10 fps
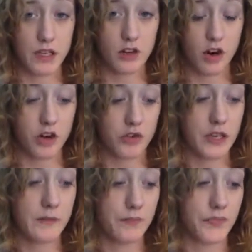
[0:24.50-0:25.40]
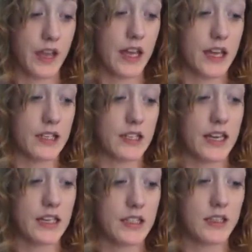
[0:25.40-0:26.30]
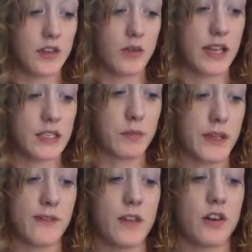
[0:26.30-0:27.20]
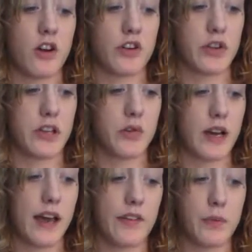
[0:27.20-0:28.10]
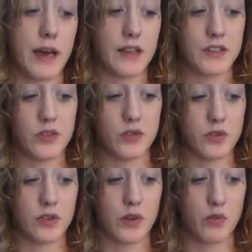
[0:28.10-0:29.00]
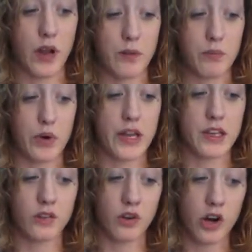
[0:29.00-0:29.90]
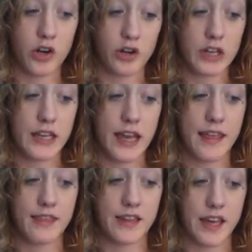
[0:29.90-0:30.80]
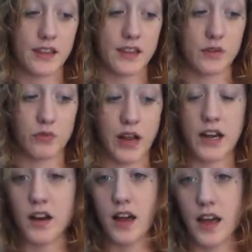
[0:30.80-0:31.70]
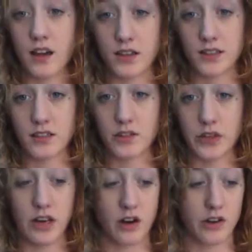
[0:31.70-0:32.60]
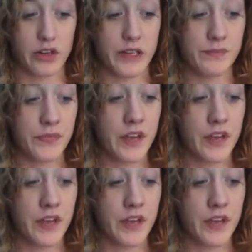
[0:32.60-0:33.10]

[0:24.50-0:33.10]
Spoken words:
artery. And to get to the right subclavian artery, you would have to pass through the right brachial artery and then the right axillary artery.